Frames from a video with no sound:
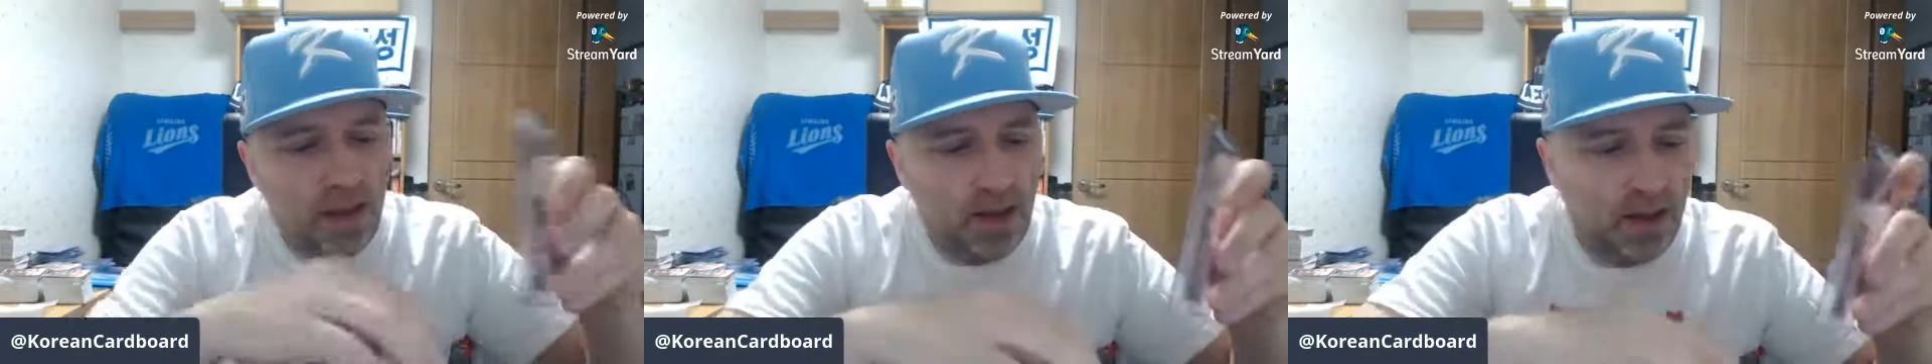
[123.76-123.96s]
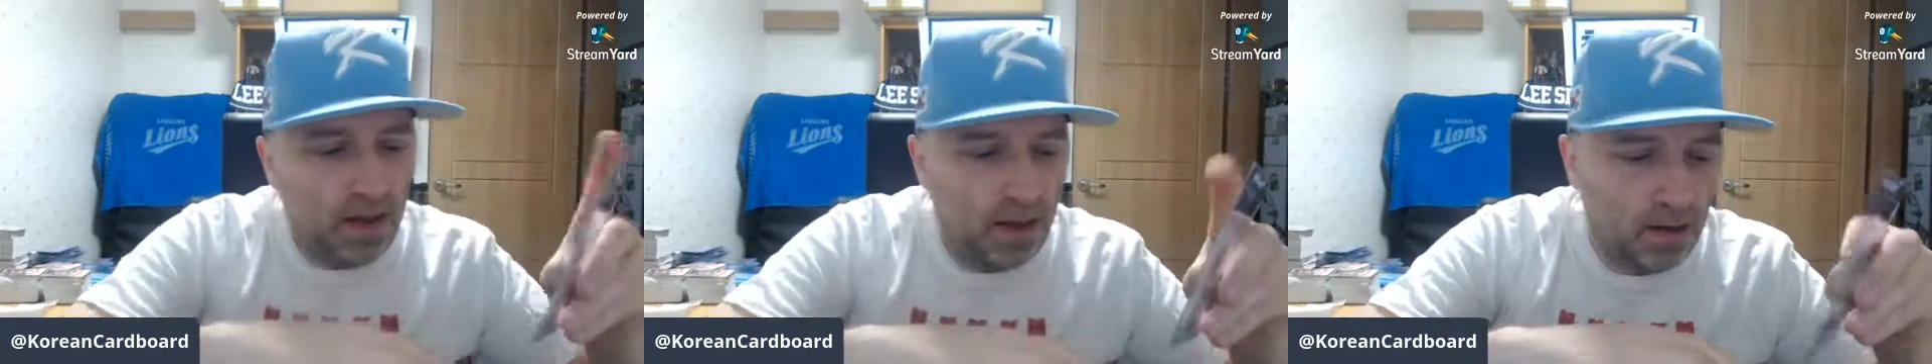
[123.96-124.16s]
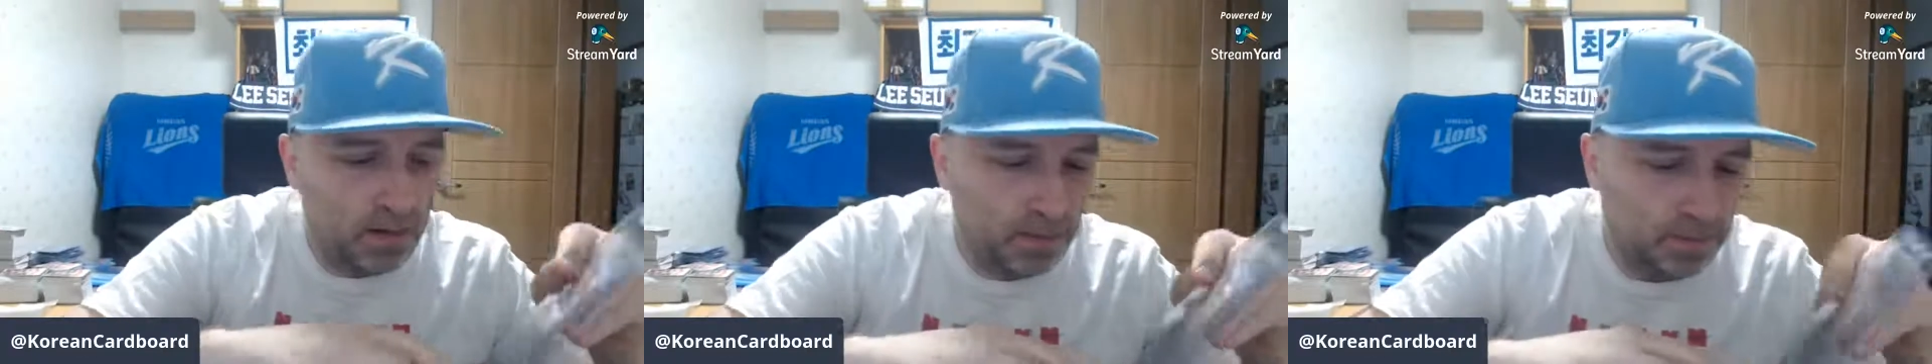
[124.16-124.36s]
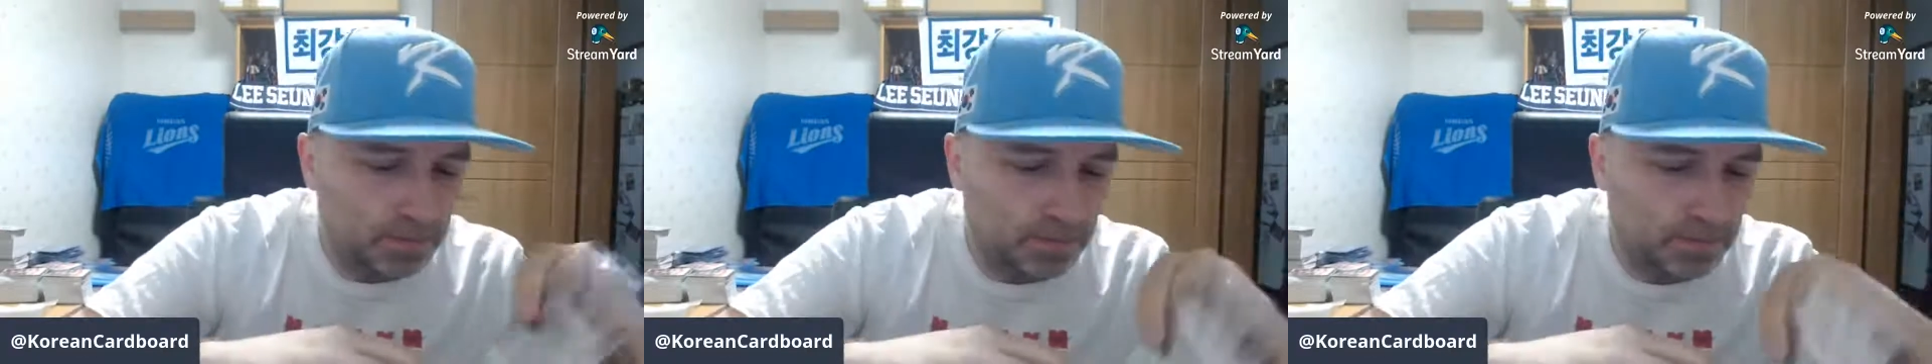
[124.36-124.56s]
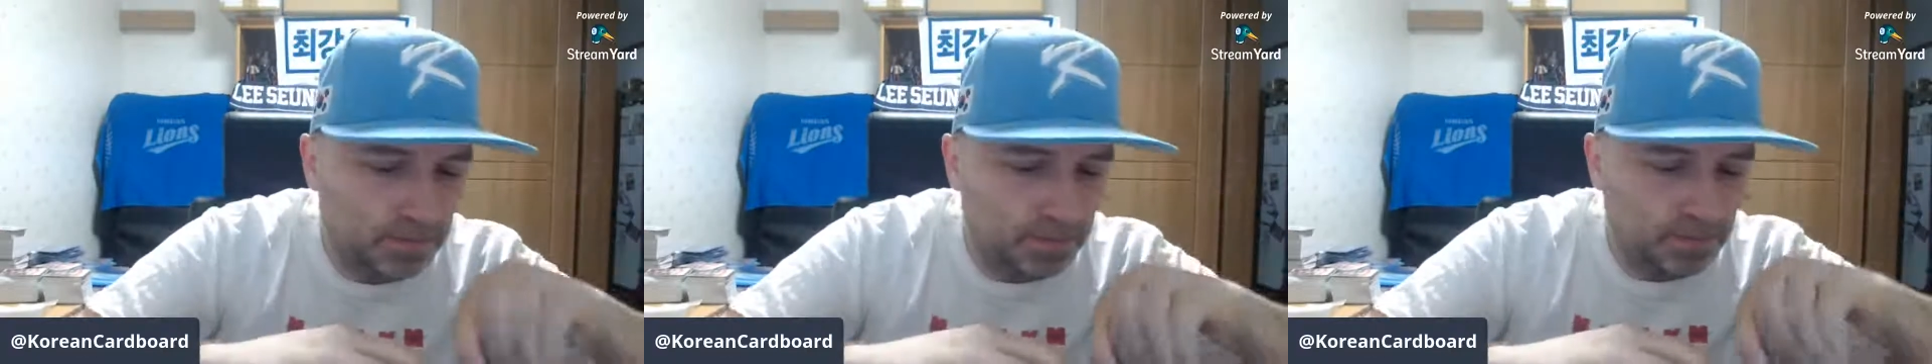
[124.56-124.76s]

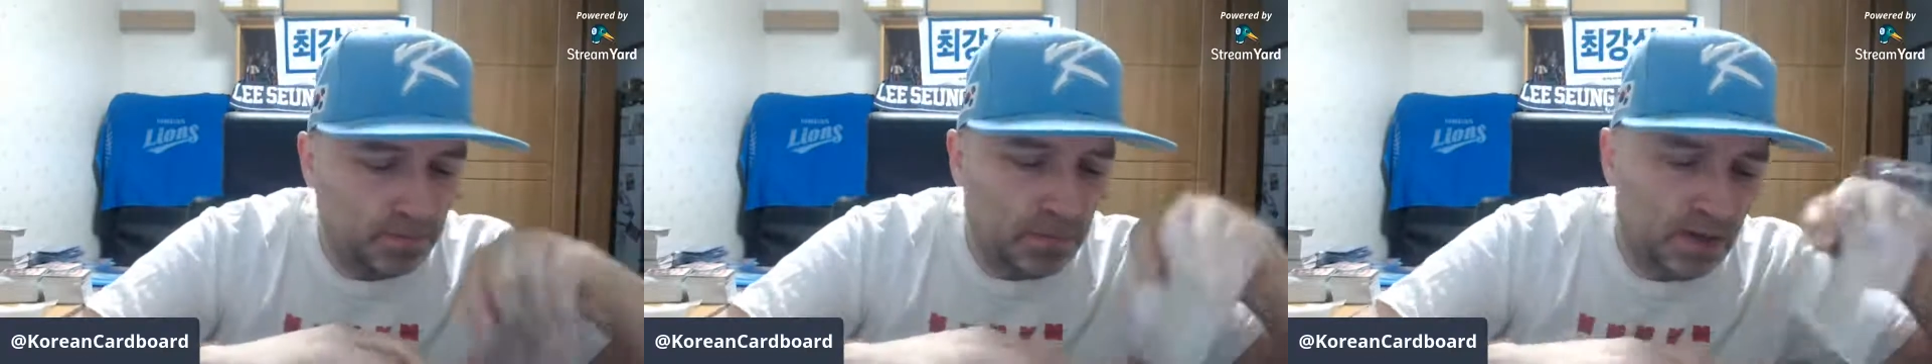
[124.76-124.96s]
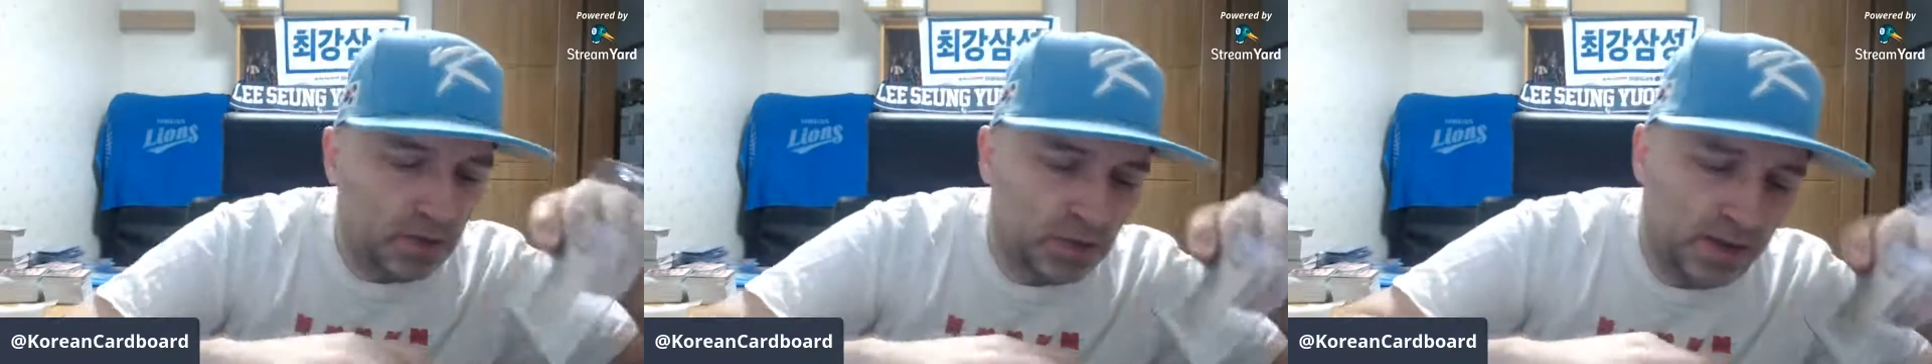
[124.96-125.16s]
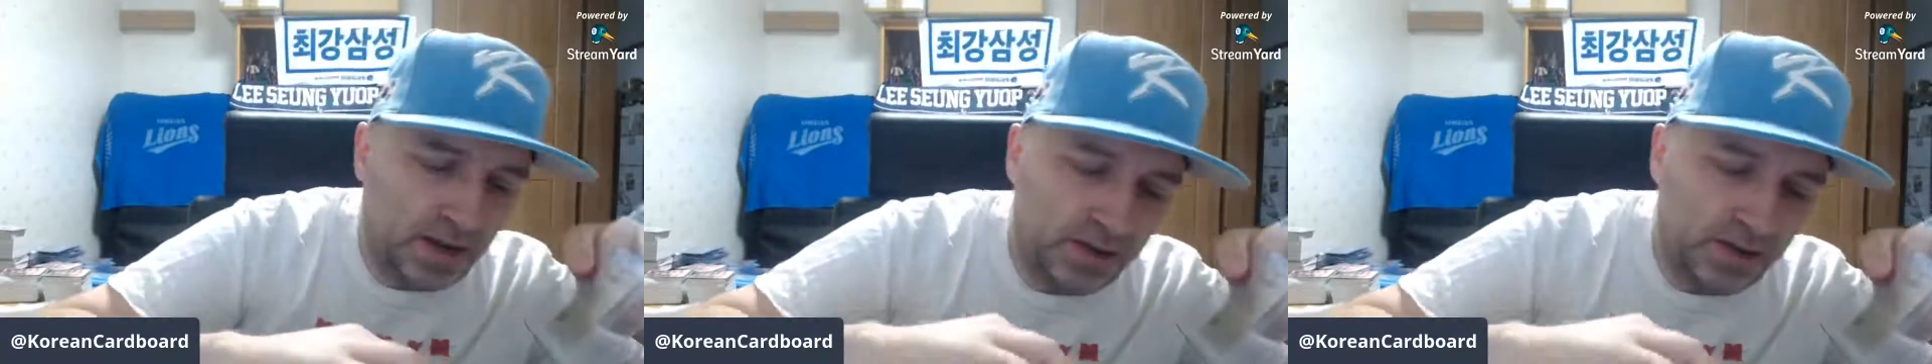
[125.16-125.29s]
Actually,